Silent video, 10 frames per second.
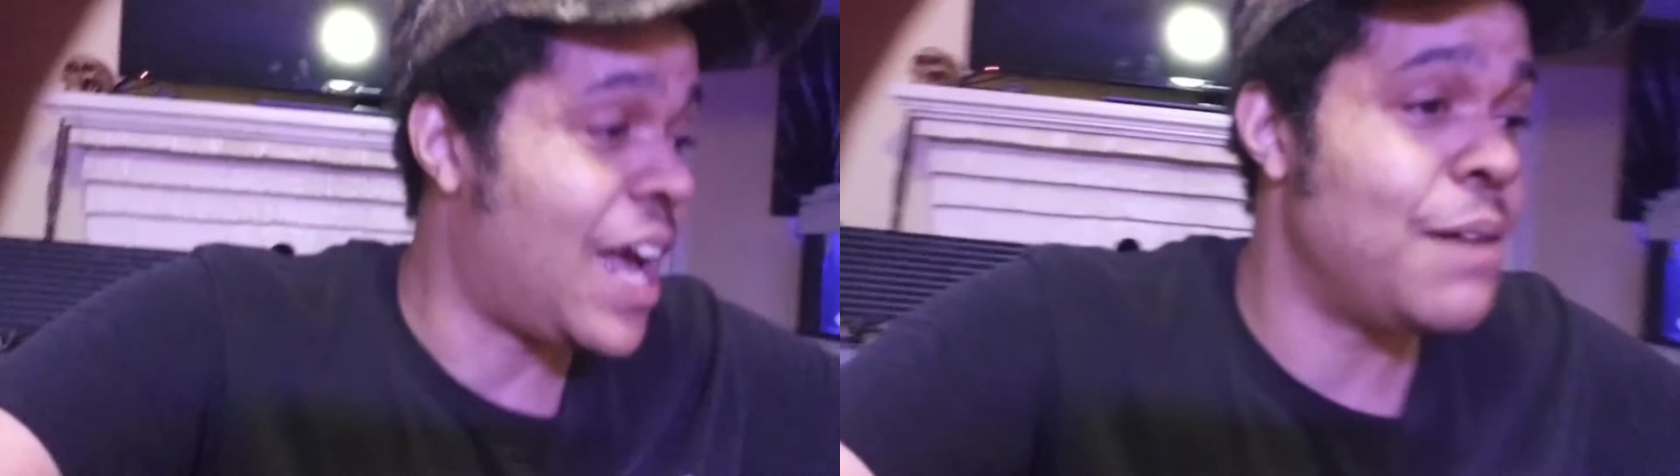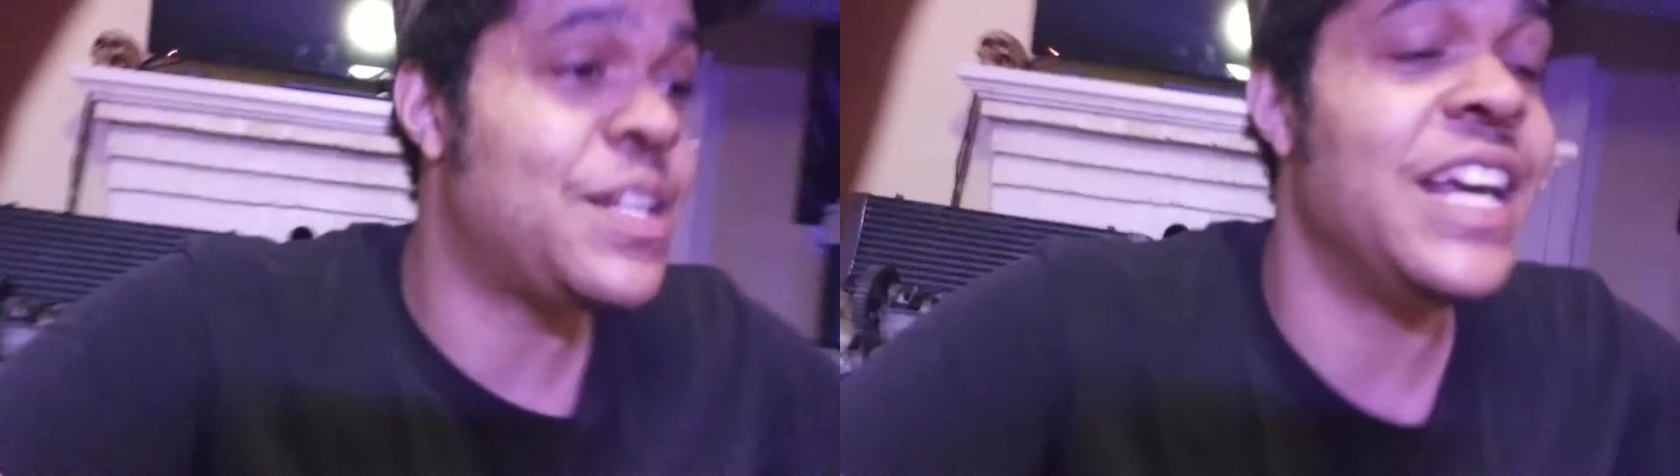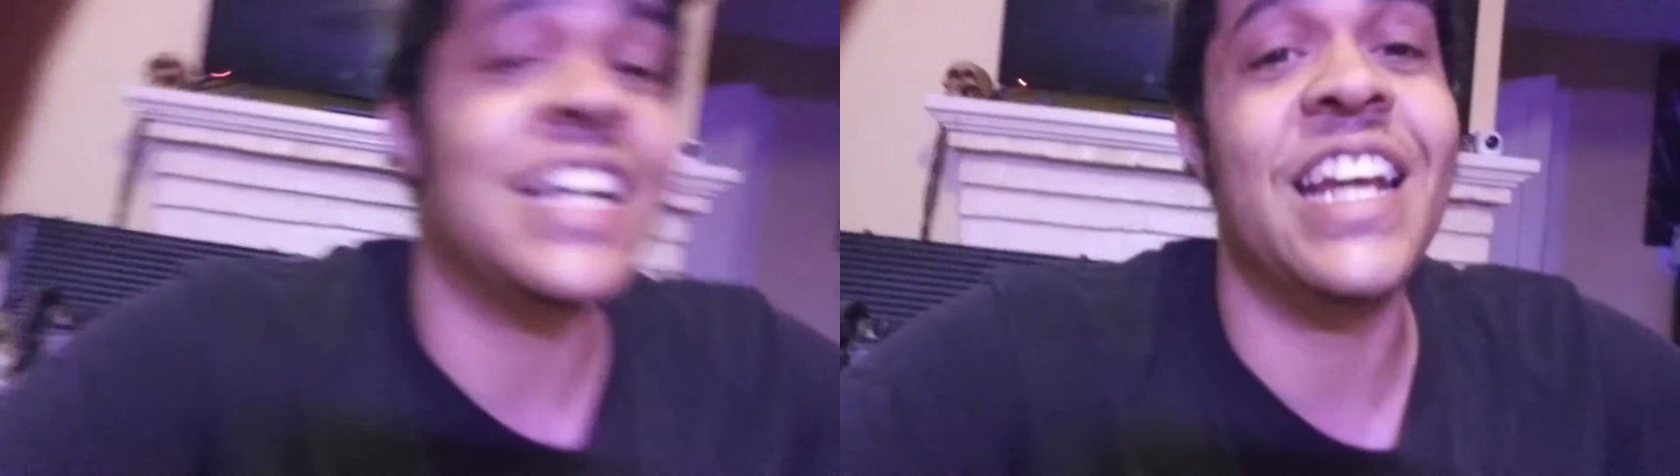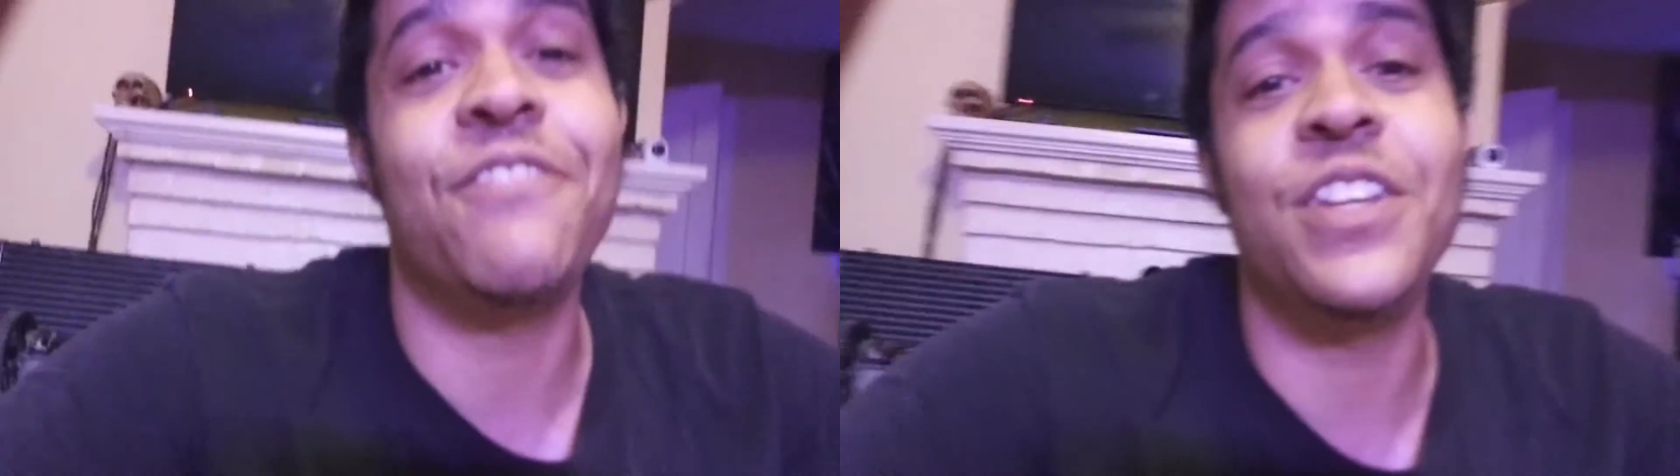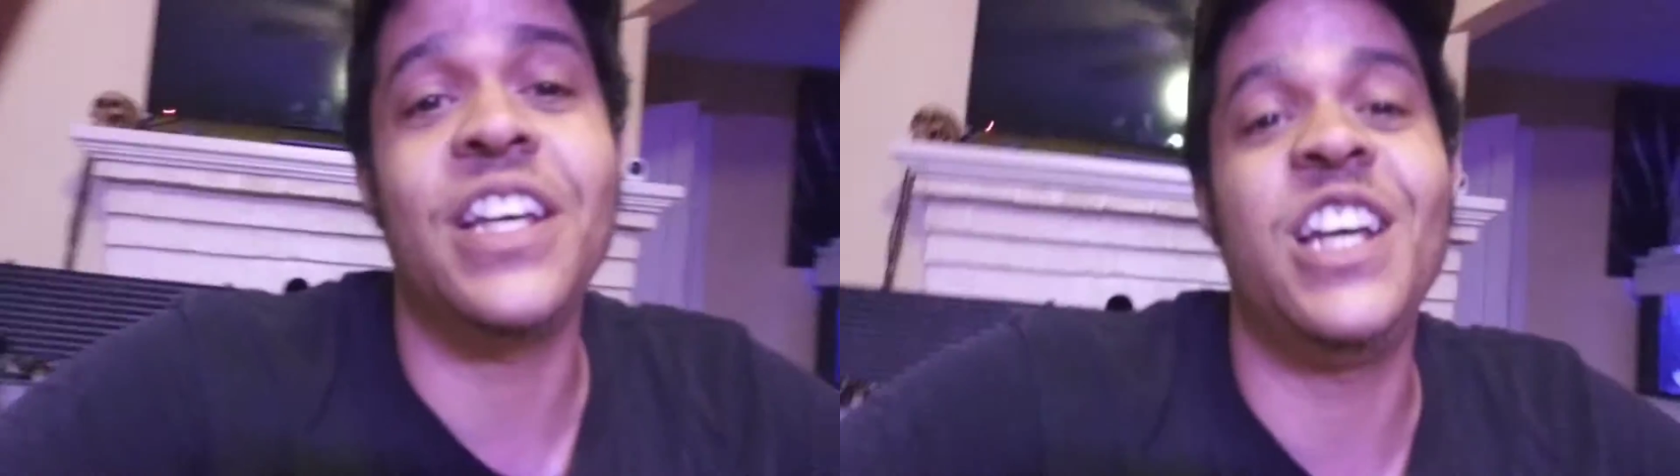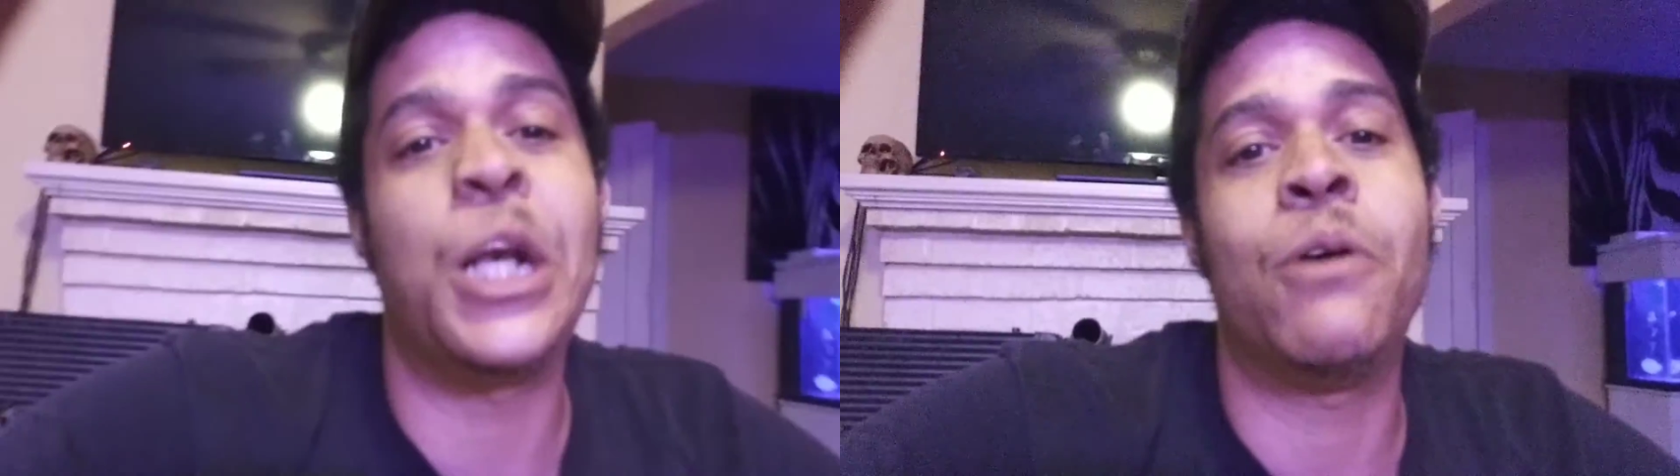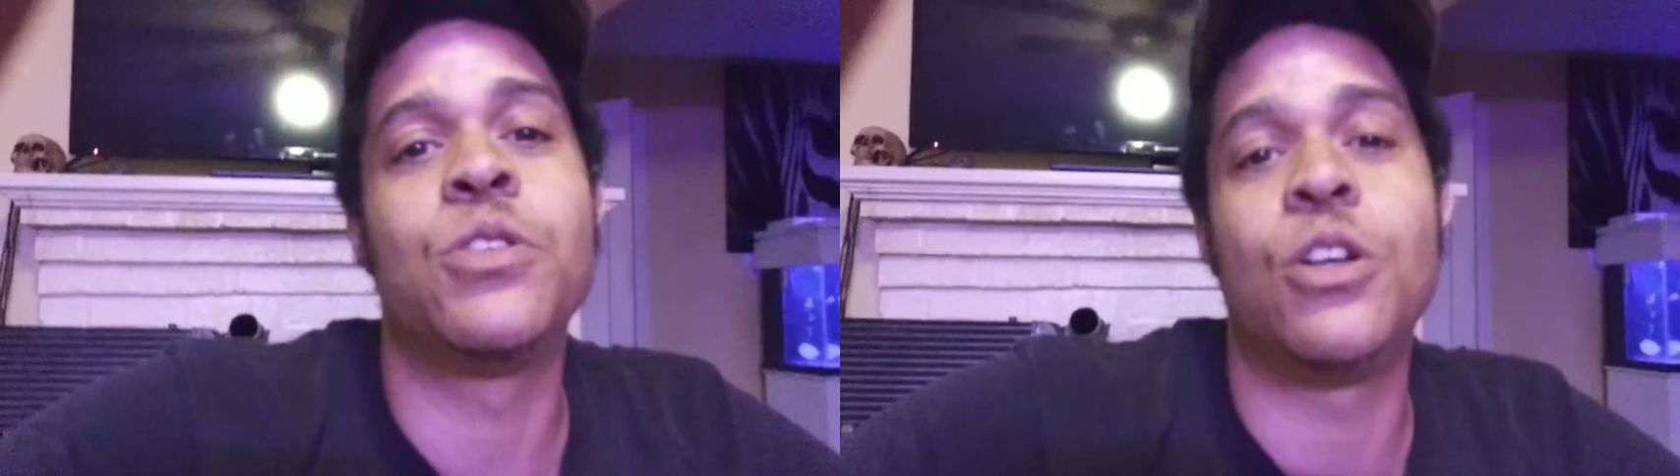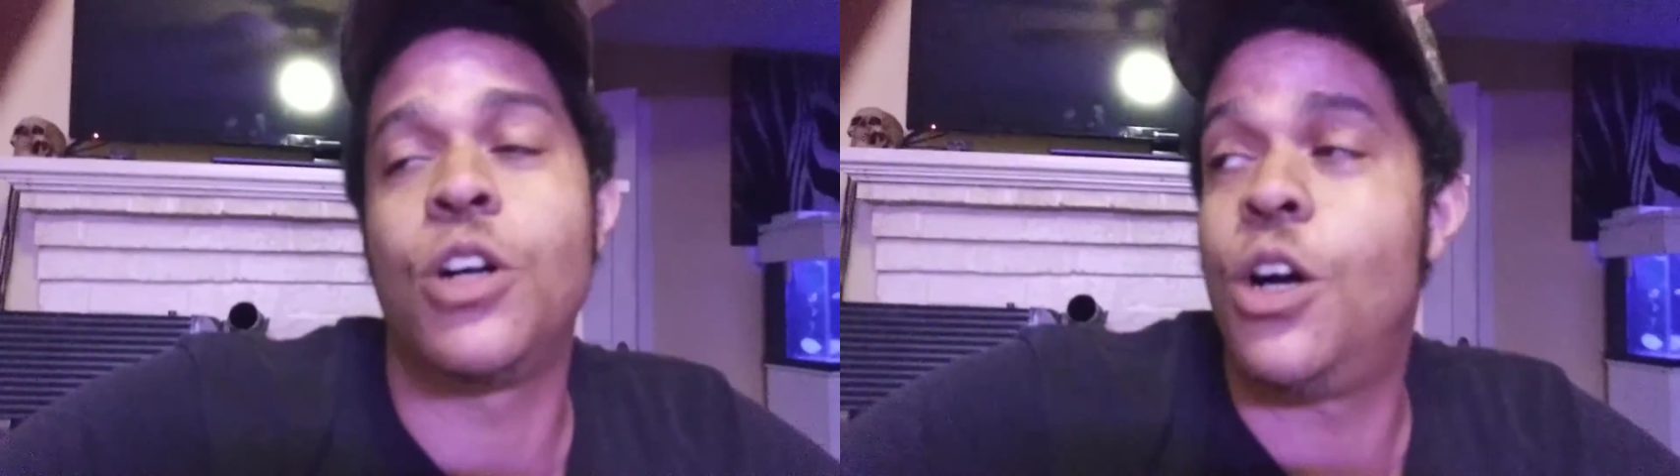I'm taking everything that was
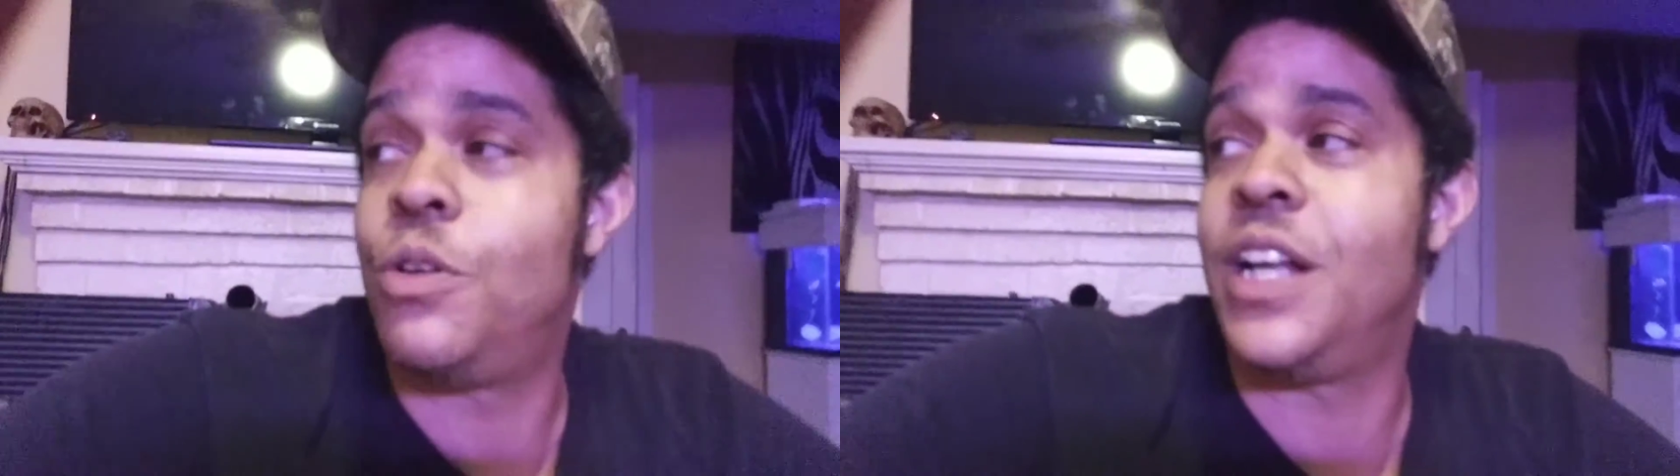going to go in